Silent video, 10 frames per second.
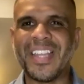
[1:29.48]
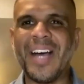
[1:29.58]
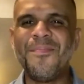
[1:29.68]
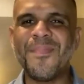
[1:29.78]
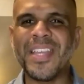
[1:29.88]

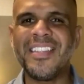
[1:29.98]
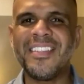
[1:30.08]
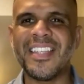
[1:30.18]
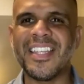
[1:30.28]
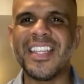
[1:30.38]

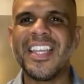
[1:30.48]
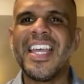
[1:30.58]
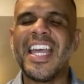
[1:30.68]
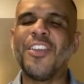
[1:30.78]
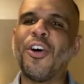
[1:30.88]
Amazing.
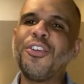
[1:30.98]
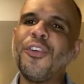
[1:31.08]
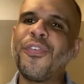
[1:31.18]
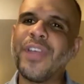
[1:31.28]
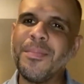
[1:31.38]
And all your
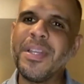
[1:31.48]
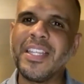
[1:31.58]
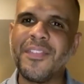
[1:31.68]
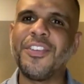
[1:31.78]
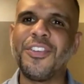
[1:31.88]
family
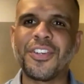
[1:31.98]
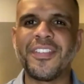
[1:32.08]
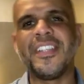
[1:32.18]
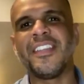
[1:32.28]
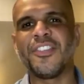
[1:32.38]
lives in New York
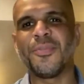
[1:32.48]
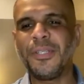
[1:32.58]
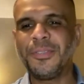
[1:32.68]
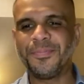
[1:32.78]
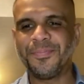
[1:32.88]
City as well?